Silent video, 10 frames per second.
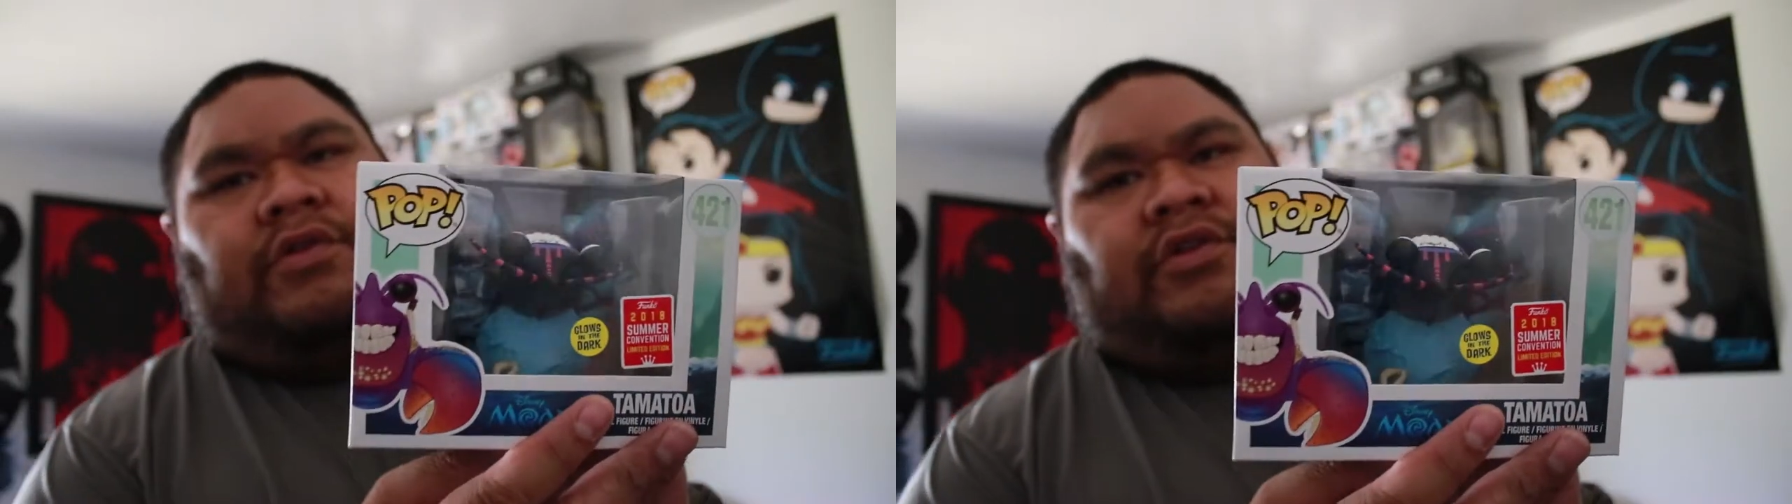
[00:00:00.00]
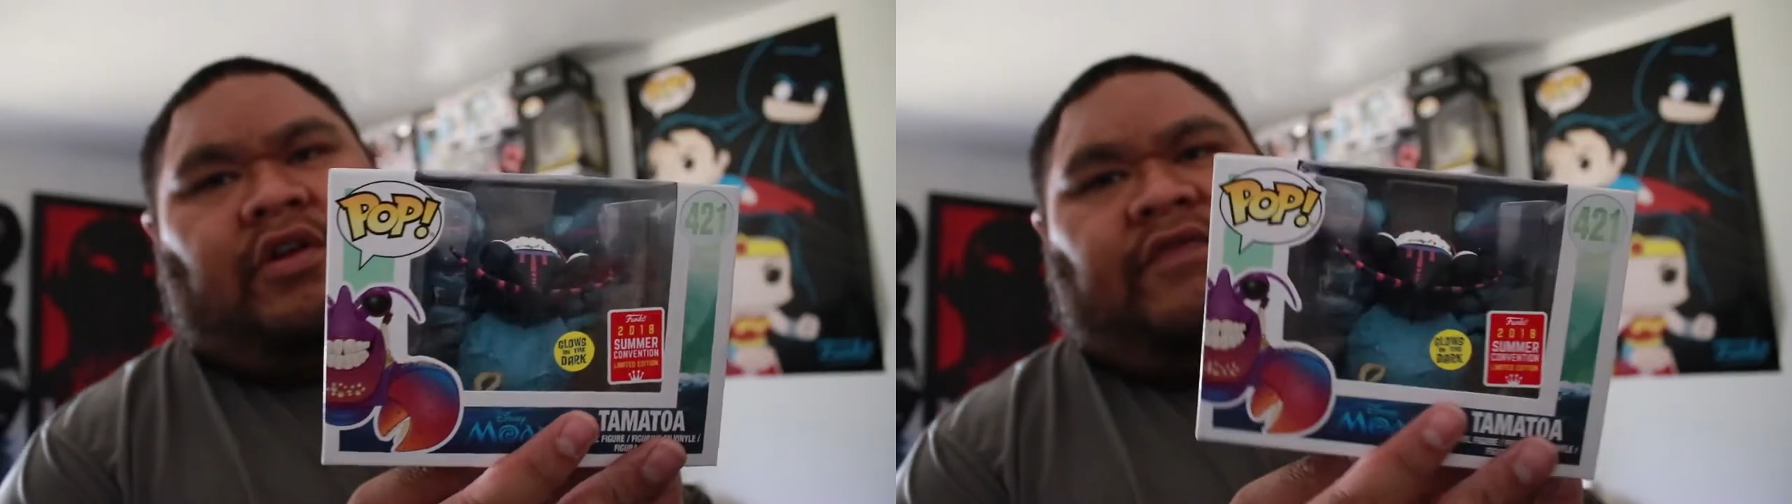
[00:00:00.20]
in
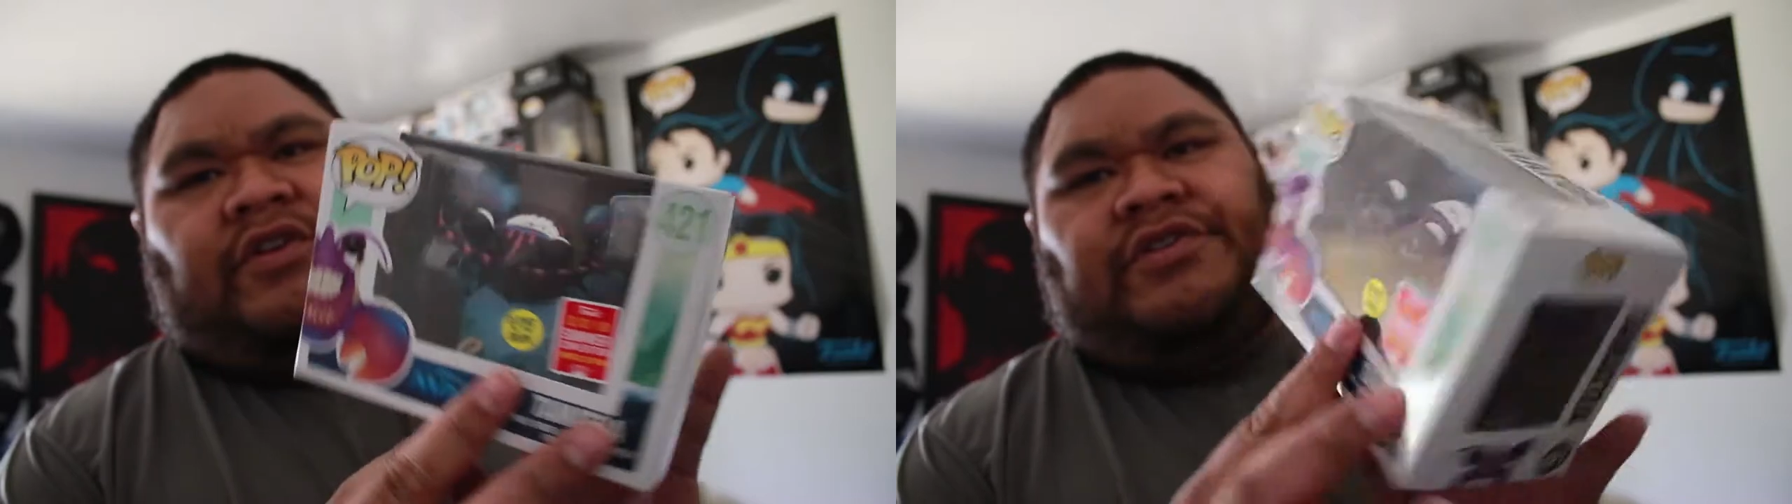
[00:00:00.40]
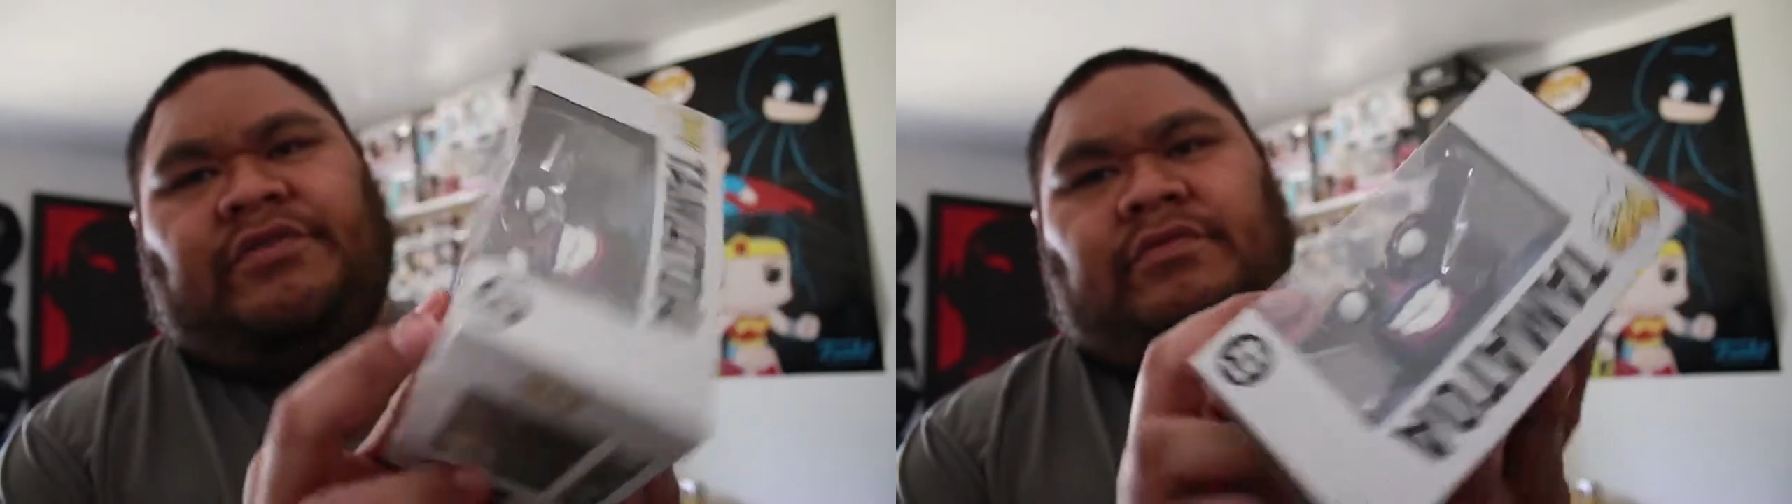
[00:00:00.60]
the dark
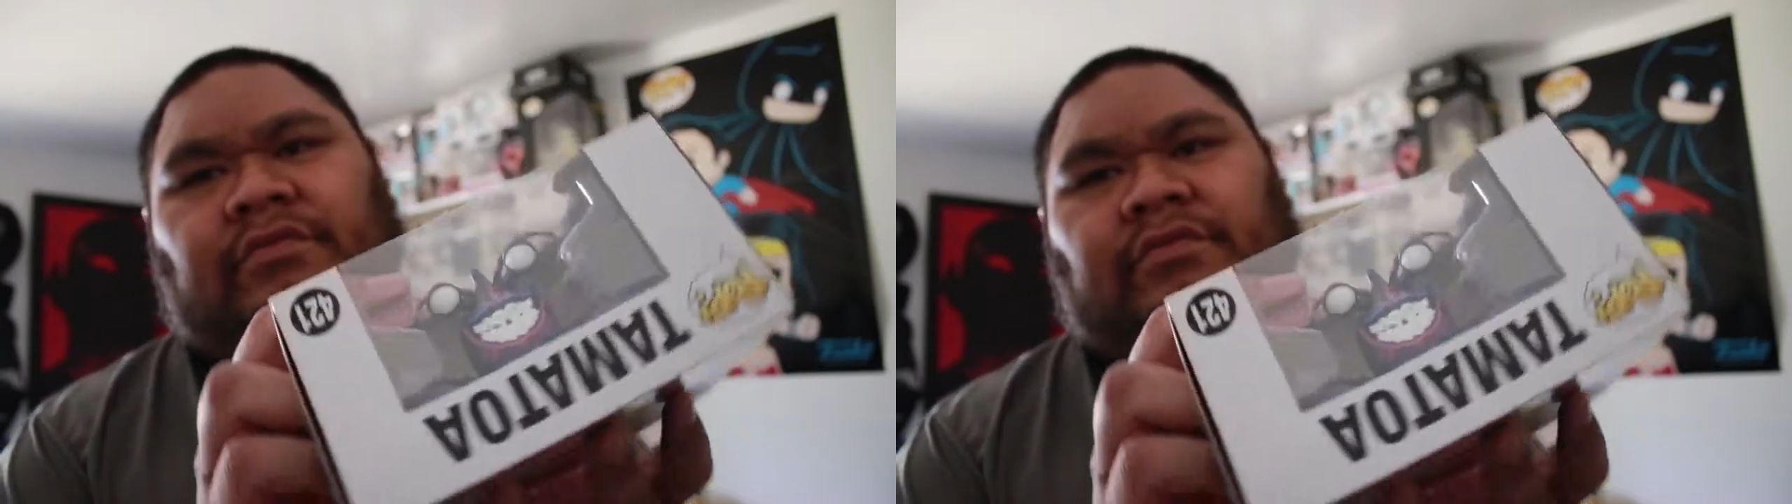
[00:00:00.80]
version.